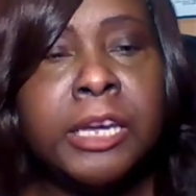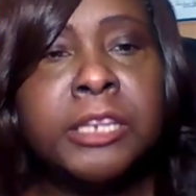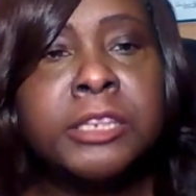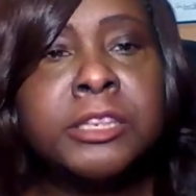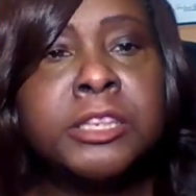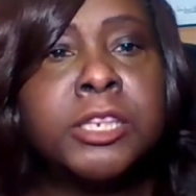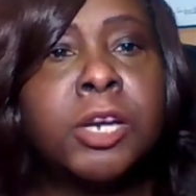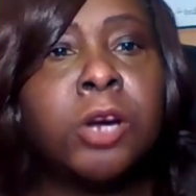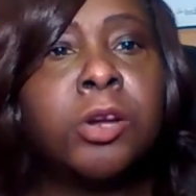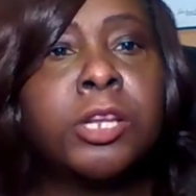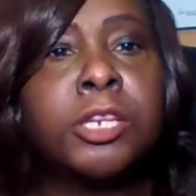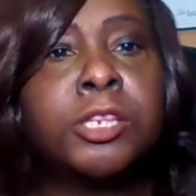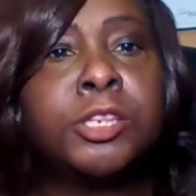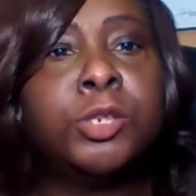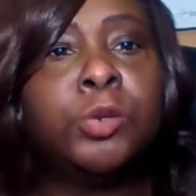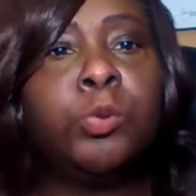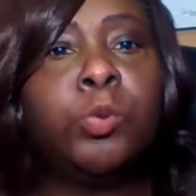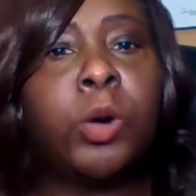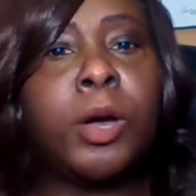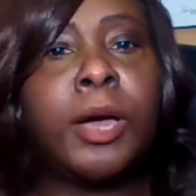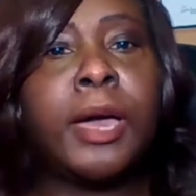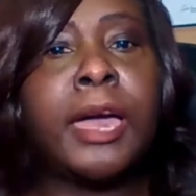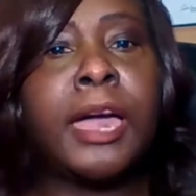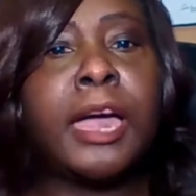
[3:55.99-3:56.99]
so that you
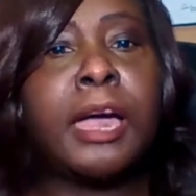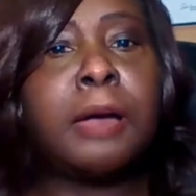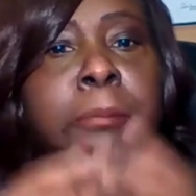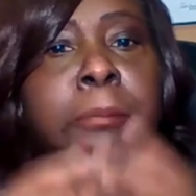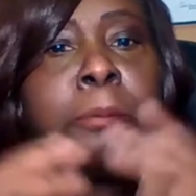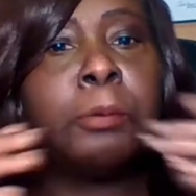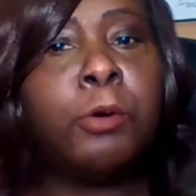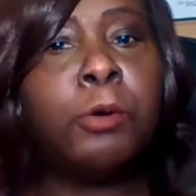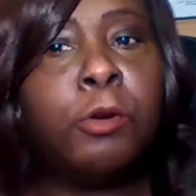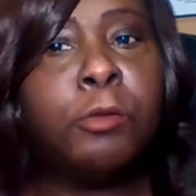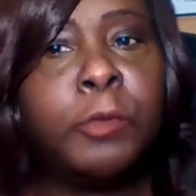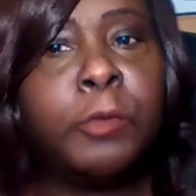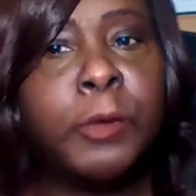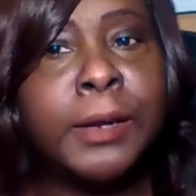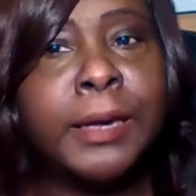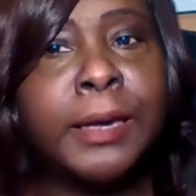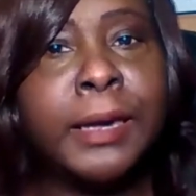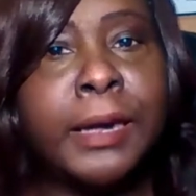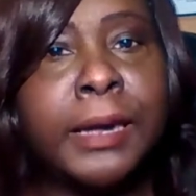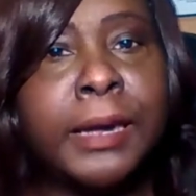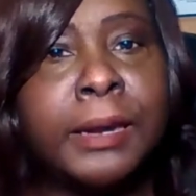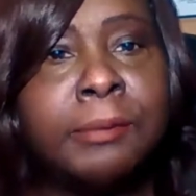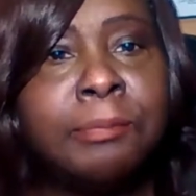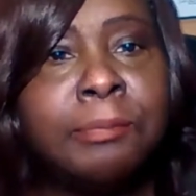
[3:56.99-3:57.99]
will have proof of
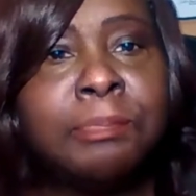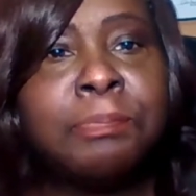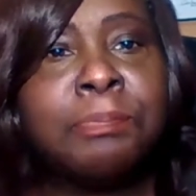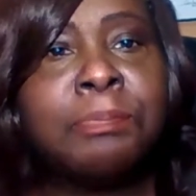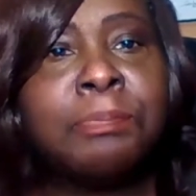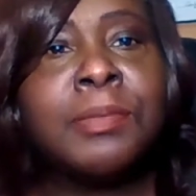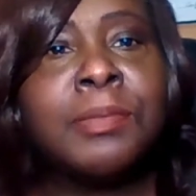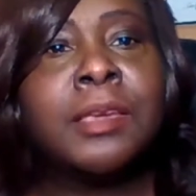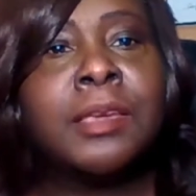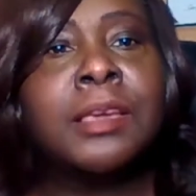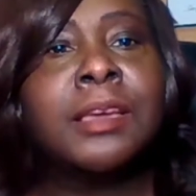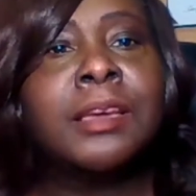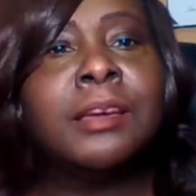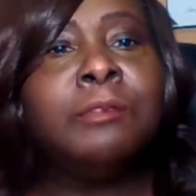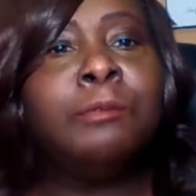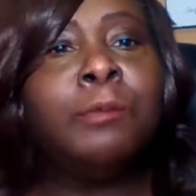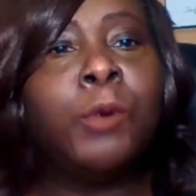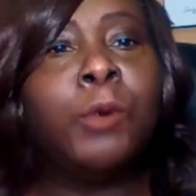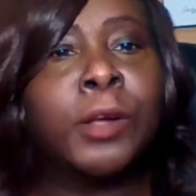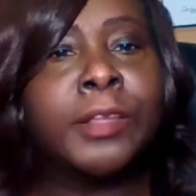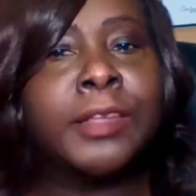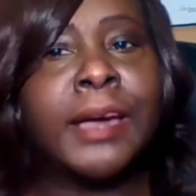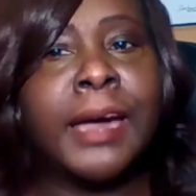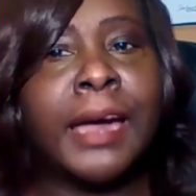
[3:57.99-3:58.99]
that
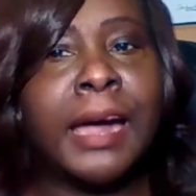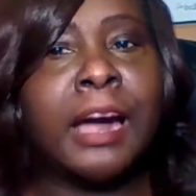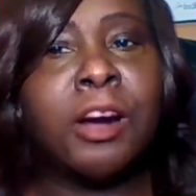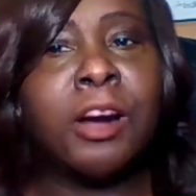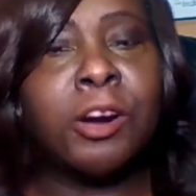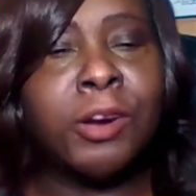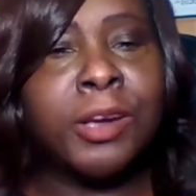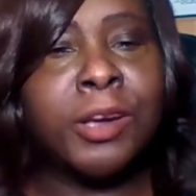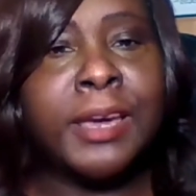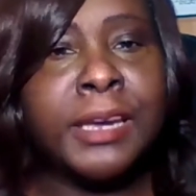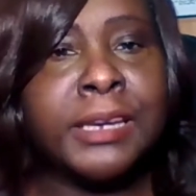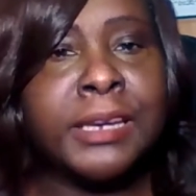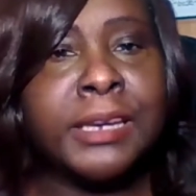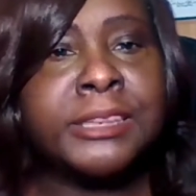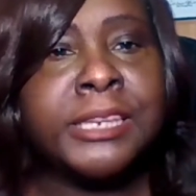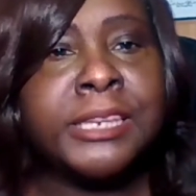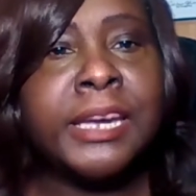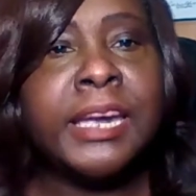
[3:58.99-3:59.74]
for the IRS